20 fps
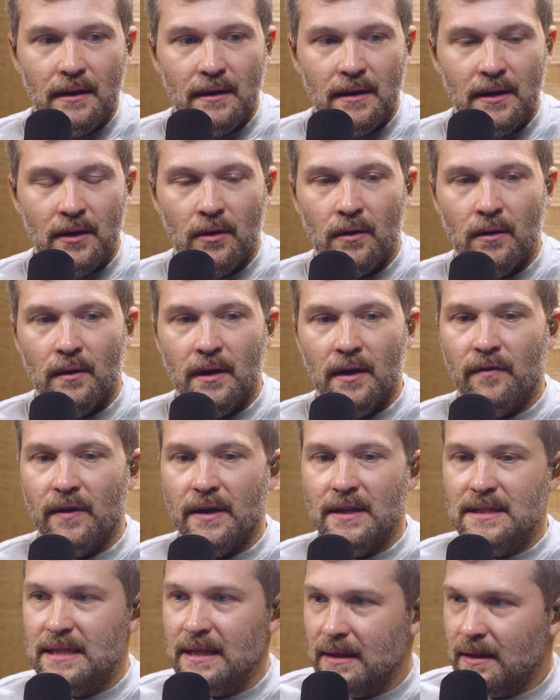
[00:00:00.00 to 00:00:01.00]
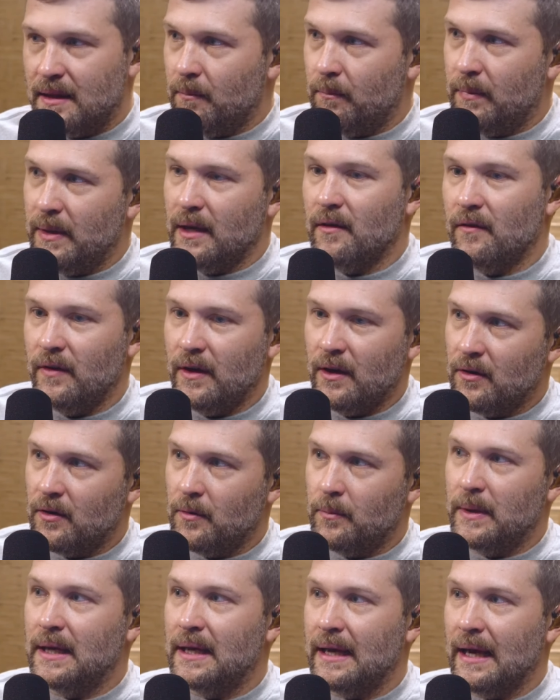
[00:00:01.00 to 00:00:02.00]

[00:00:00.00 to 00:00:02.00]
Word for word: you know, if I did the big event or the big yeah.